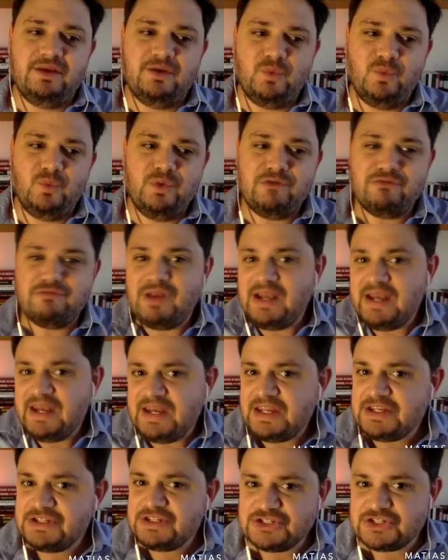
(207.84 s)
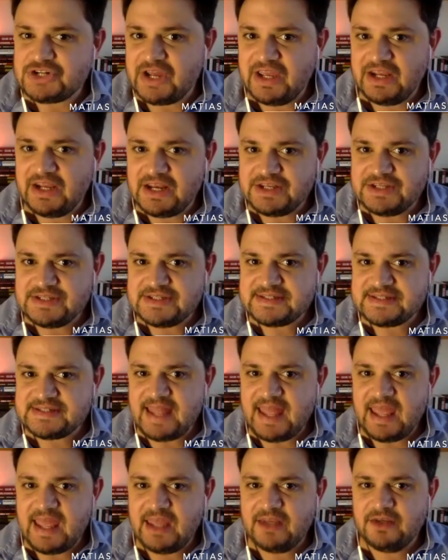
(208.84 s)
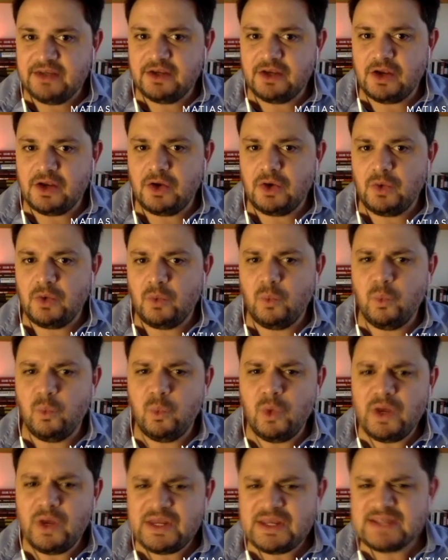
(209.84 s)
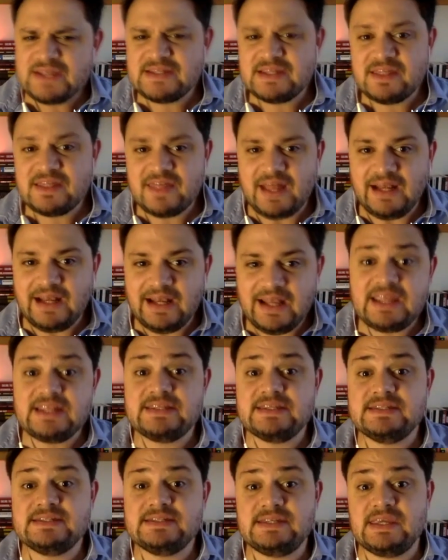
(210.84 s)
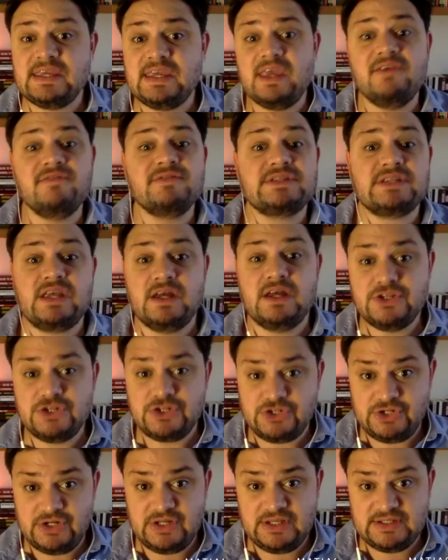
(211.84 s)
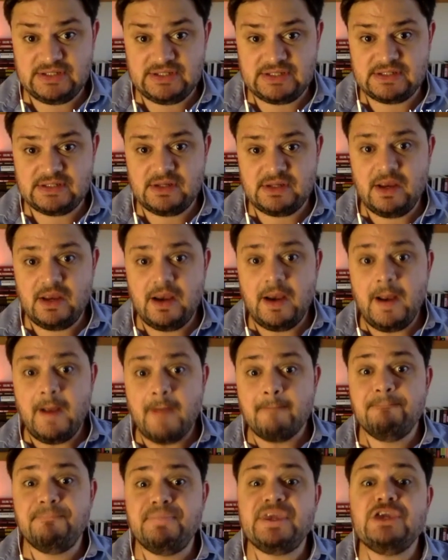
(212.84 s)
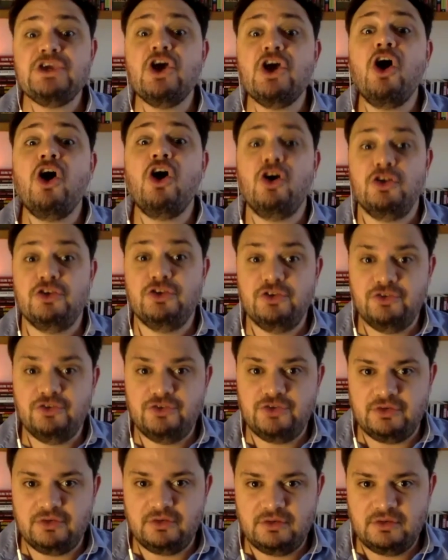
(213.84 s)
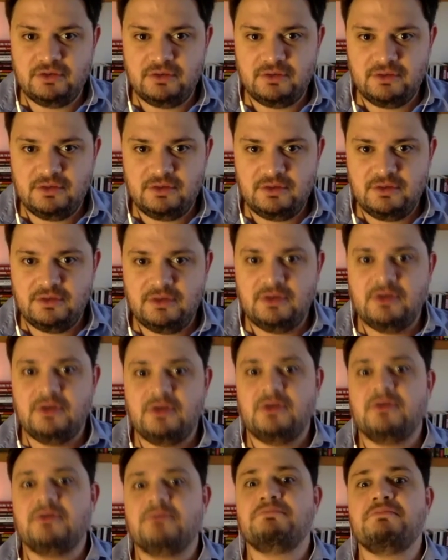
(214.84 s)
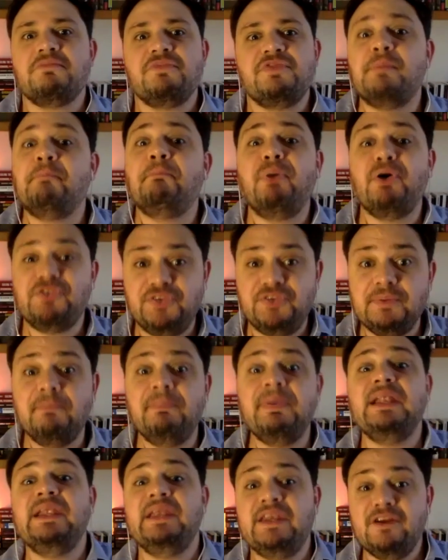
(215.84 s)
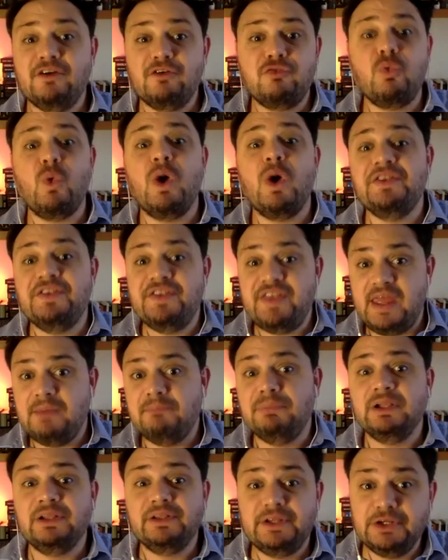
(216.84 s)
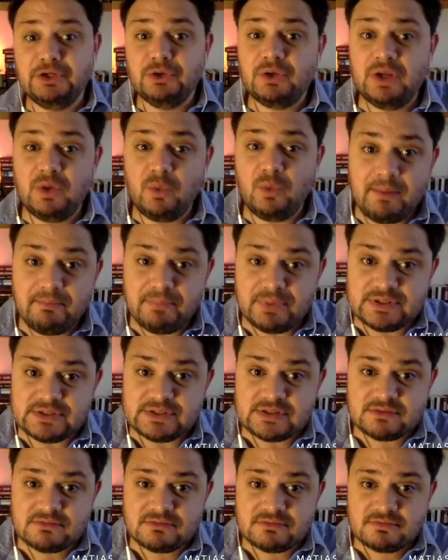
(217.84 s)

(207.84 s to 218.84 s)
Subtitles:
We really need to try and understand what is it that latency gives countries beyond the possibility of one day building nuclear weapons.